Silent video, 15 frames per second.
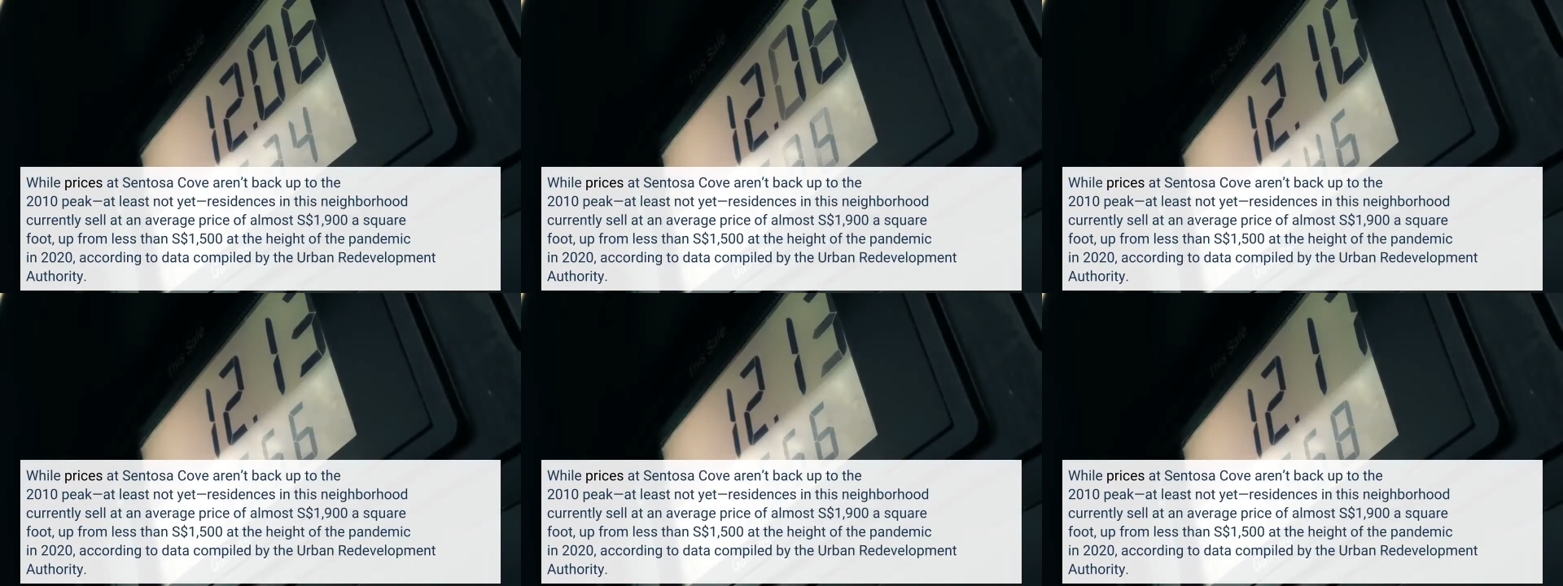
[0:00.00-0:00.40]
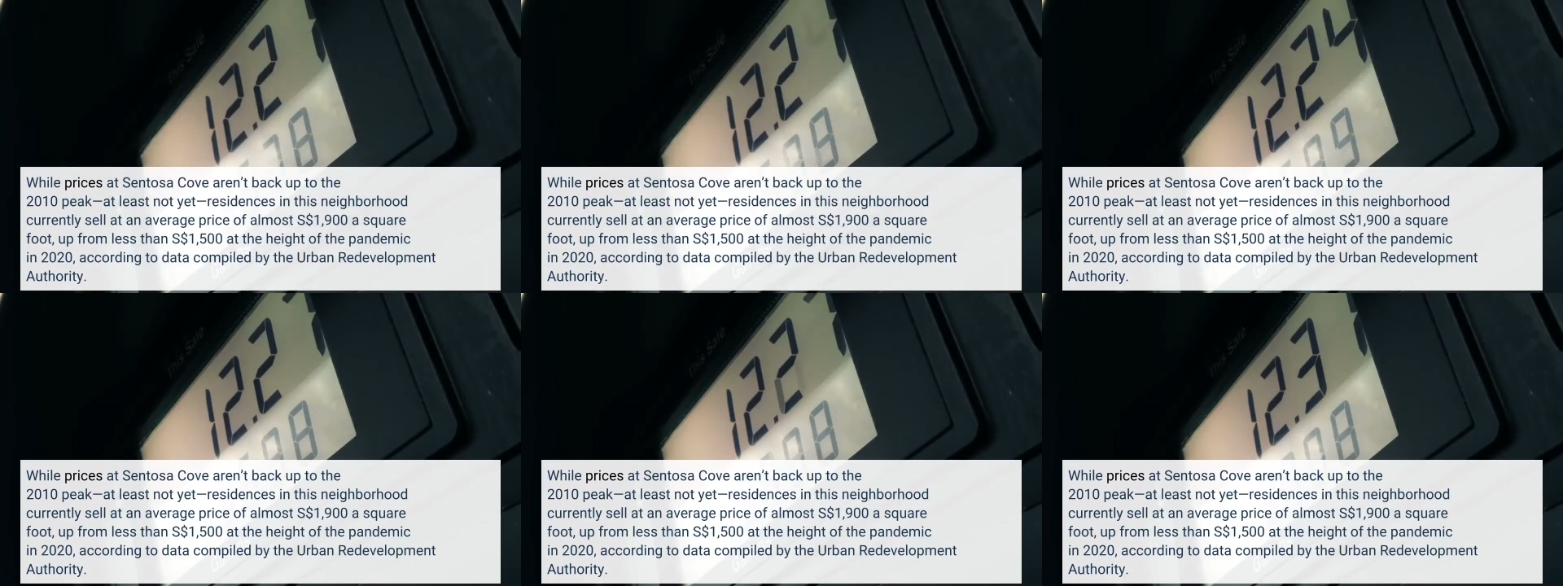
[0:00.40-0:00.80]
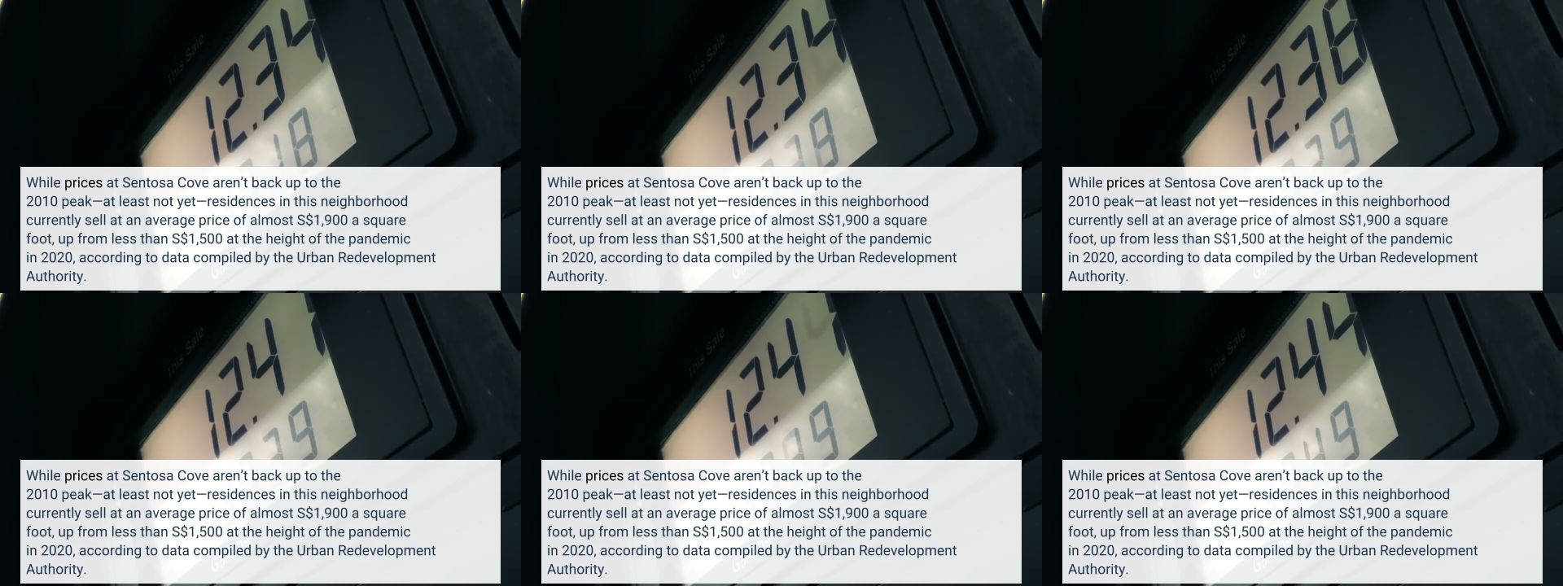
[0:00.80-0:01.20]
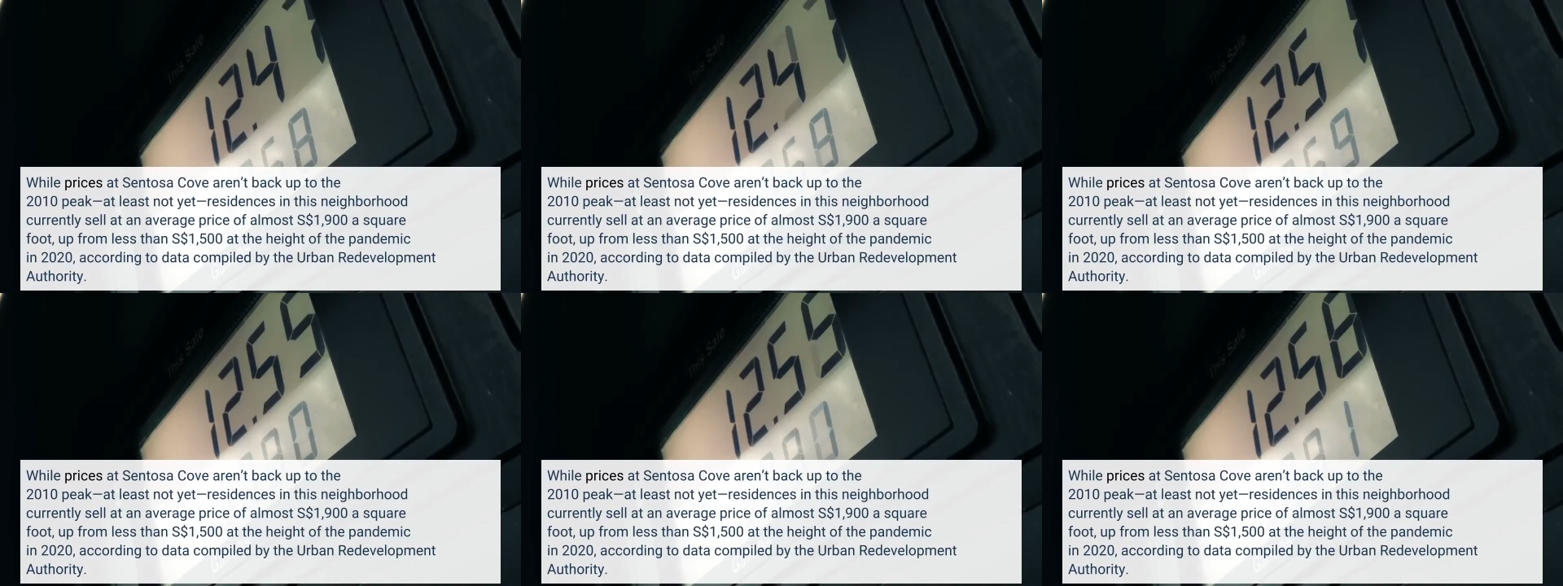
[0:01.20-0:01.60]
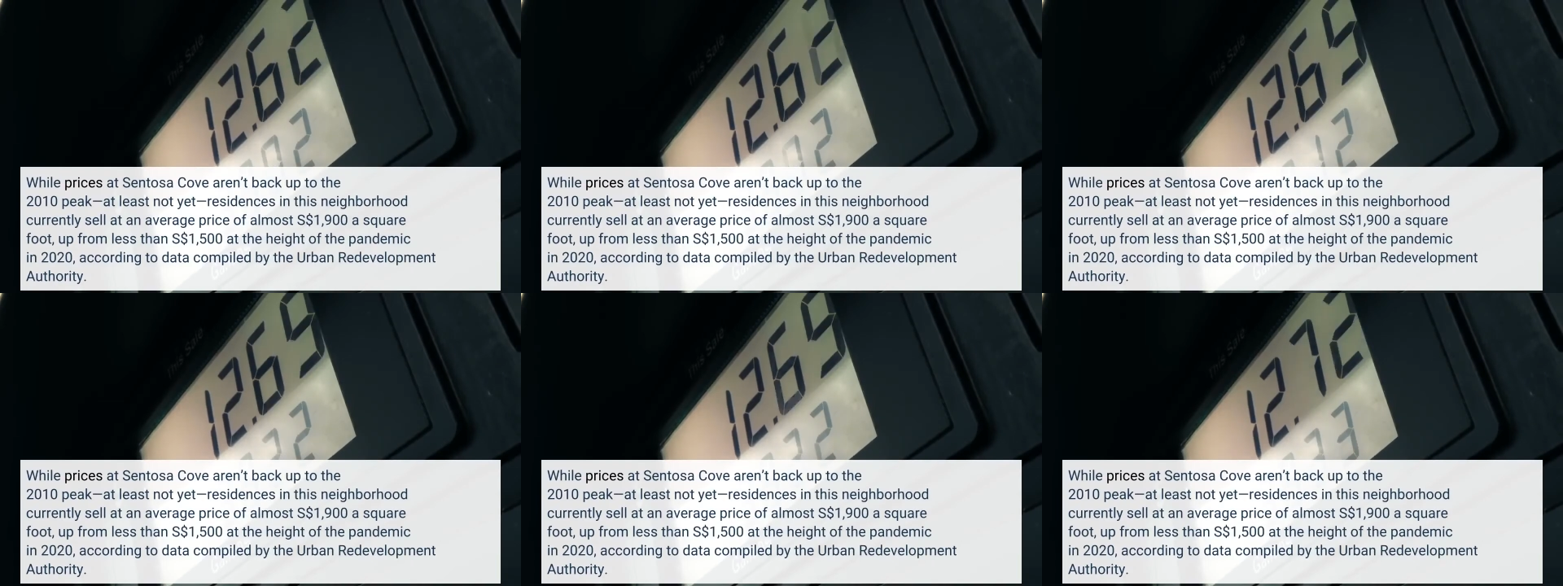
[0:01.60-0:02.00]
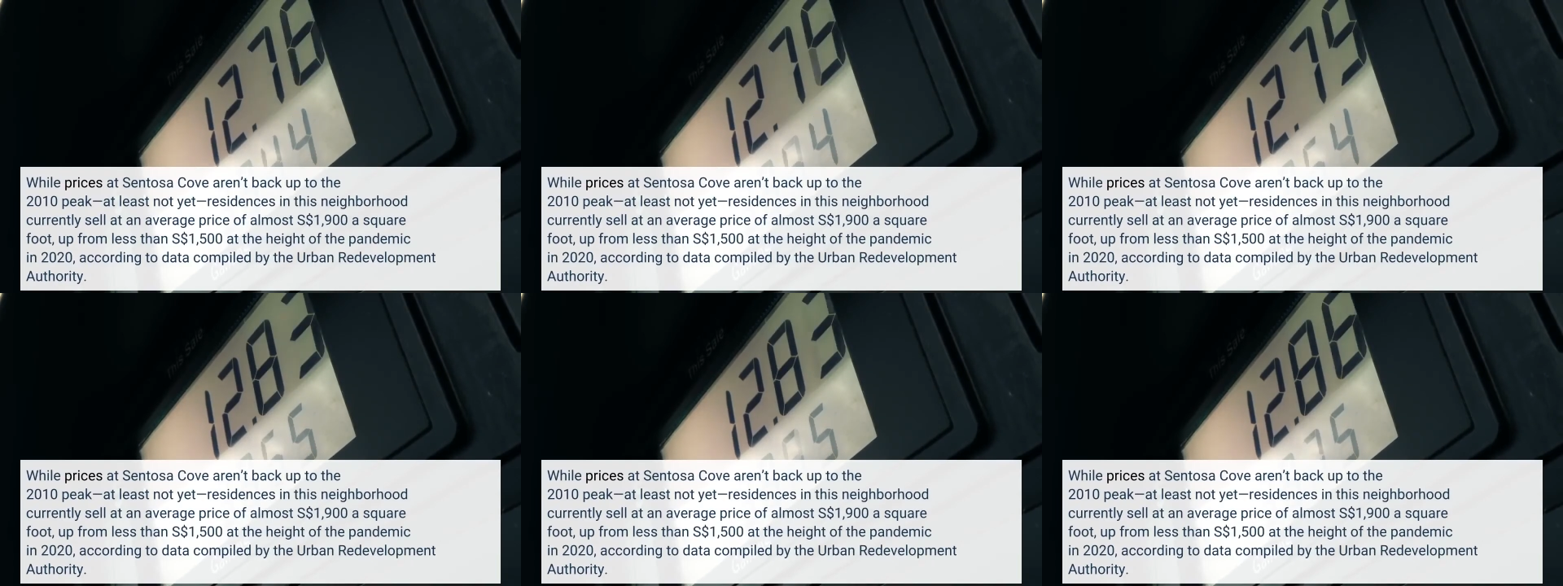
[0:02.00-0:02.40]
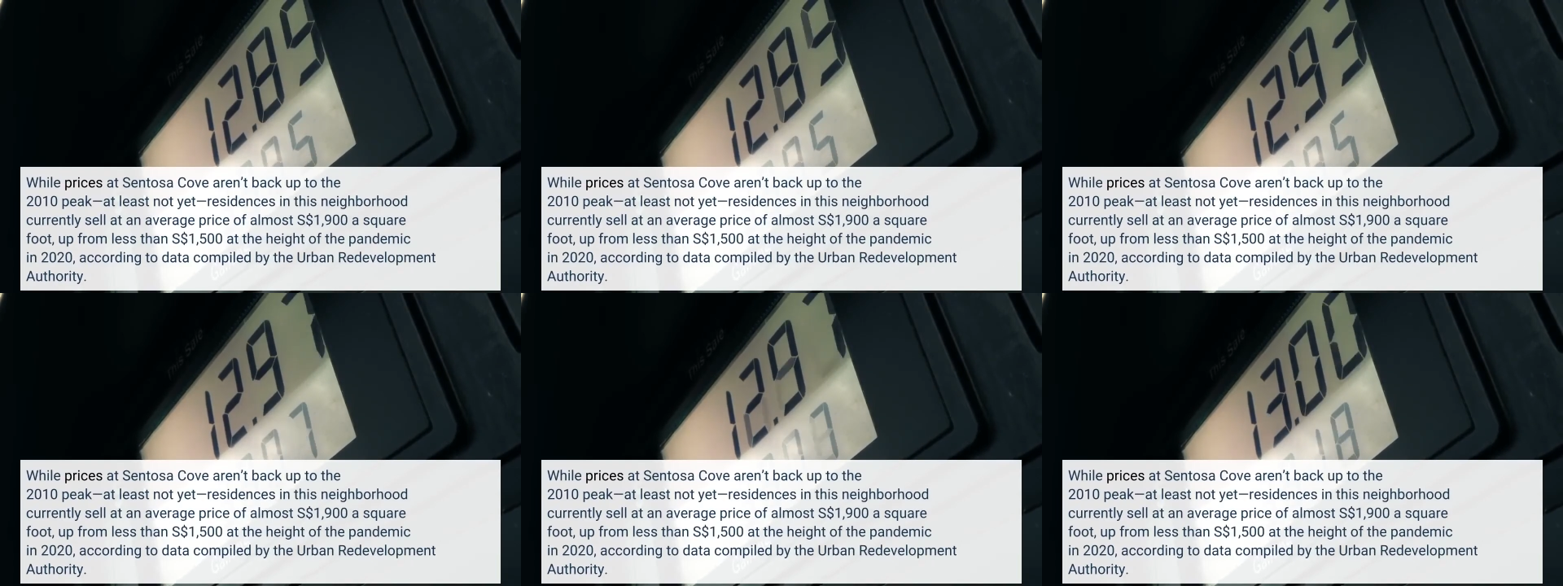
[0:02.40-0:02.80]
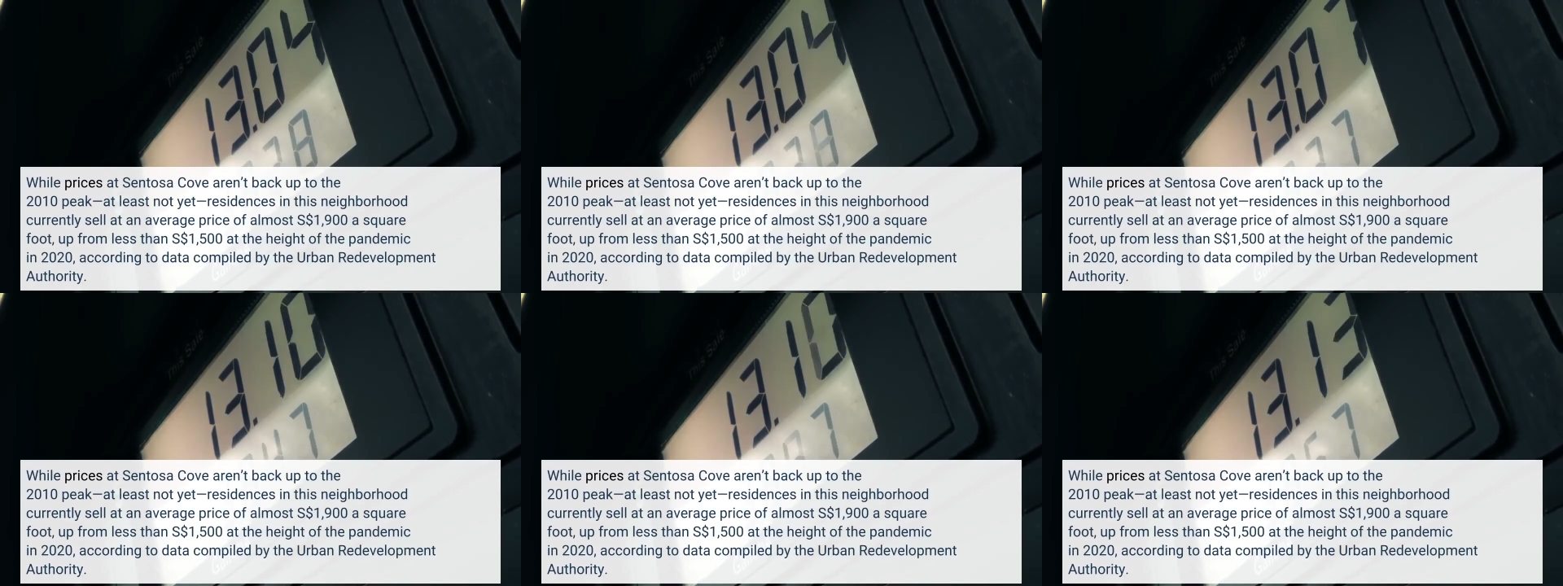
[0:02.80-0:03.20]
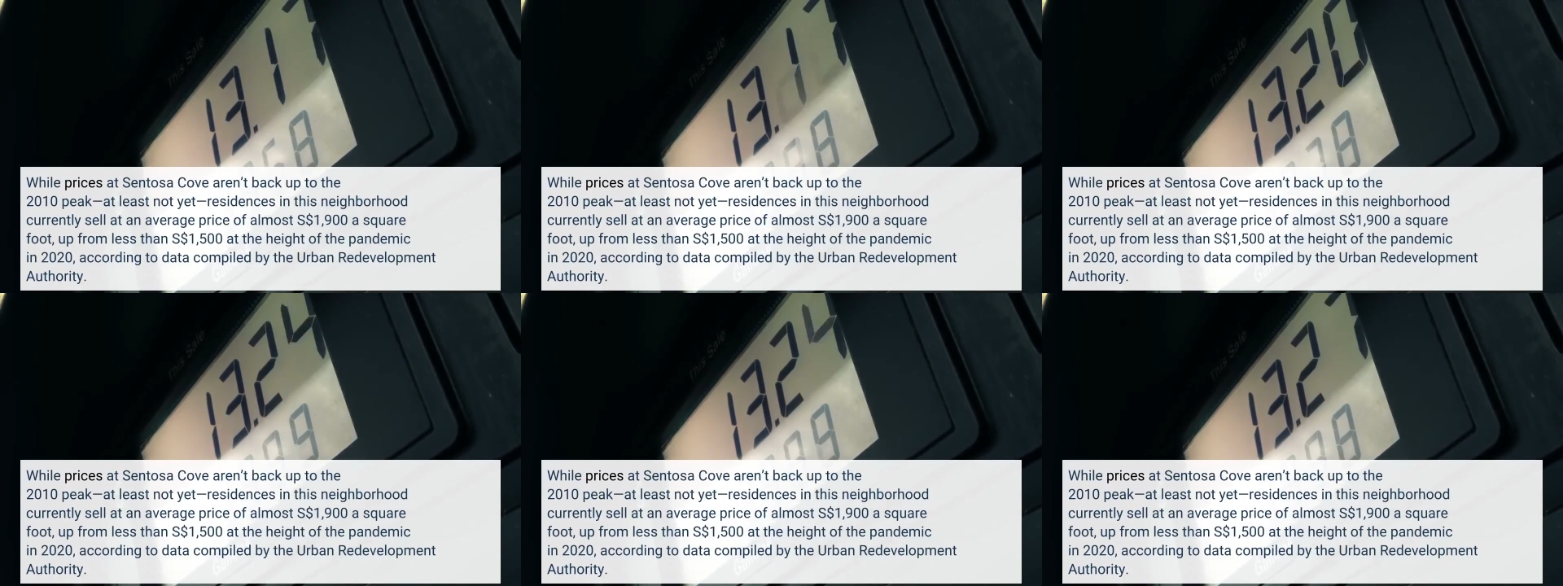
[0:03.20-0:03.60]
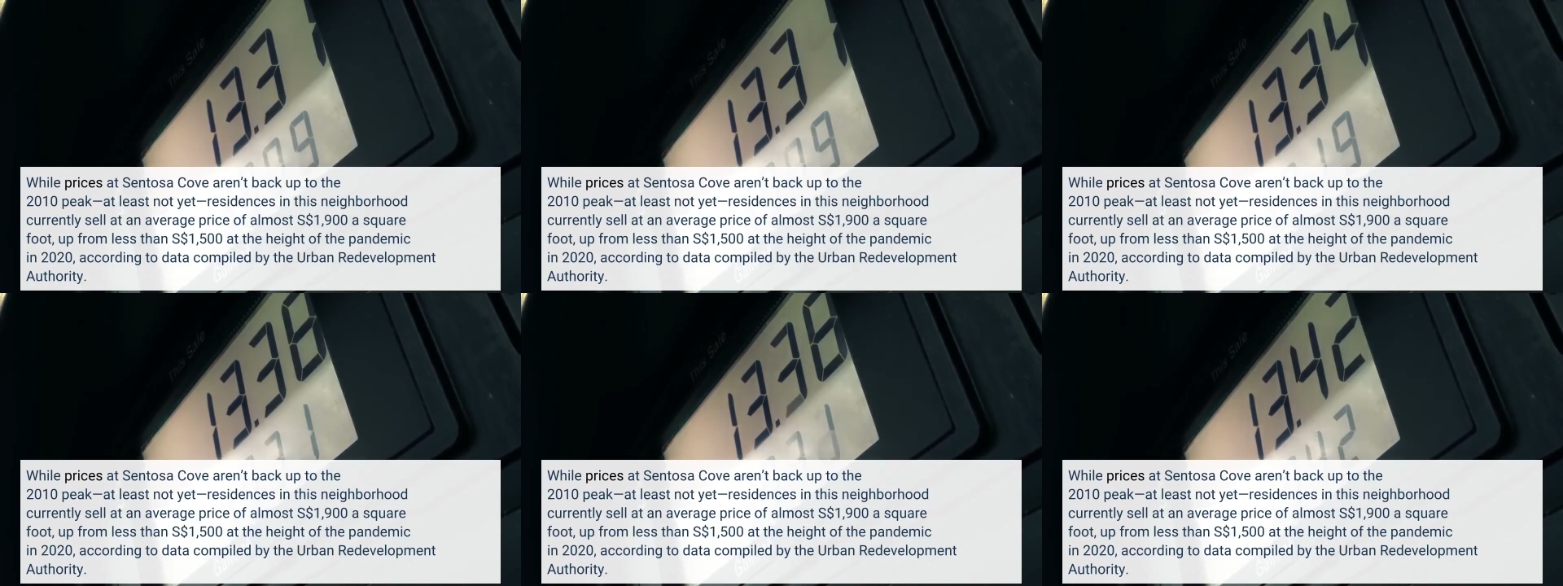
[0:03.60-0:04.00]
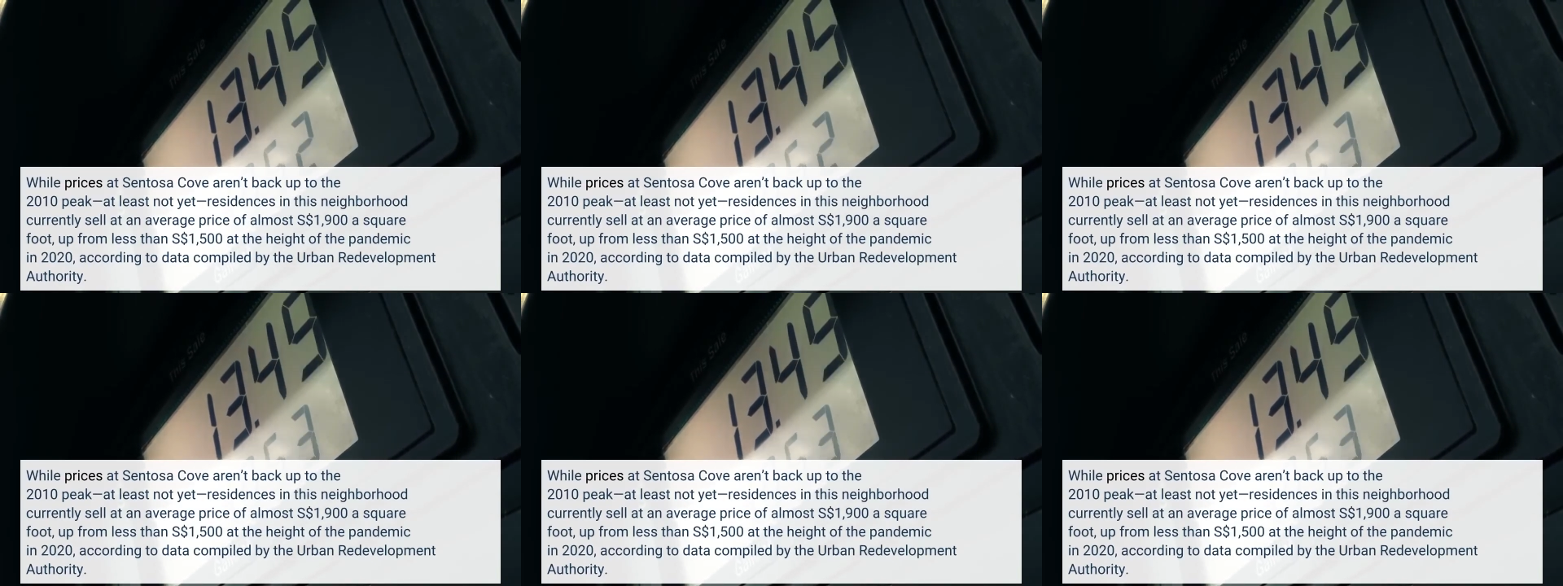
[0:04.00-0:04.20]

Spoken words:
No face is visible, so there are no lips to read.